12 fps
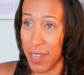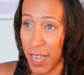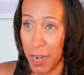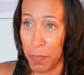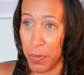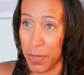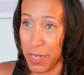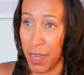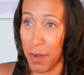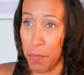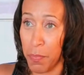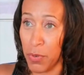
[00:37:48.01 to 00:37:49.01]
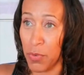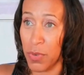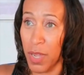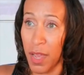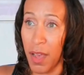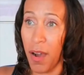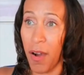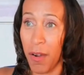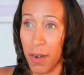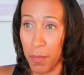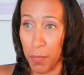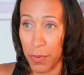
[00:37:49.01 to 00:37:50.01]
I got to put a boot
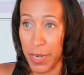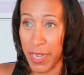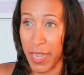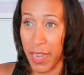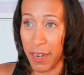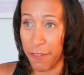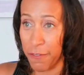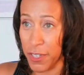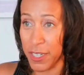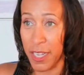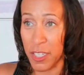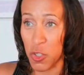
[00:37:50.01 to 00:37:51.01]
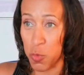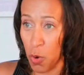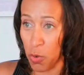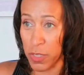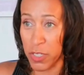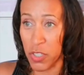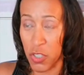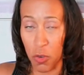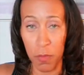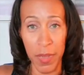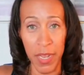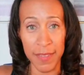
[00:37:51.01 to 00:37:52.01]
on a brick and a foot that's swollen
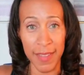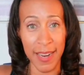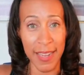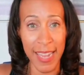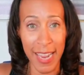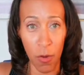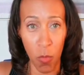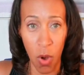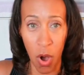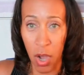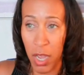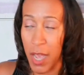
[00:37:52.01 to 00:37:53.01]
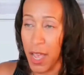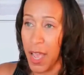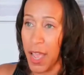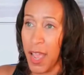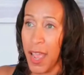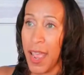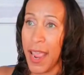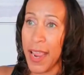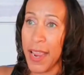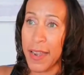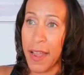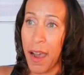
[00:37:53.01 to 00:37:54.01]
so big that I can't walk.
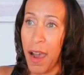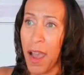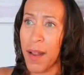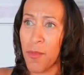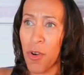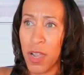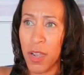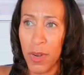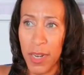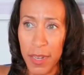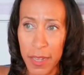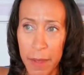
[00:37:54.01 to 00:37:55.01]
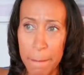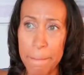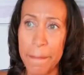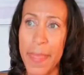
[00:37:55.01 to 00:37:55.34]
And I'm walking with a limp.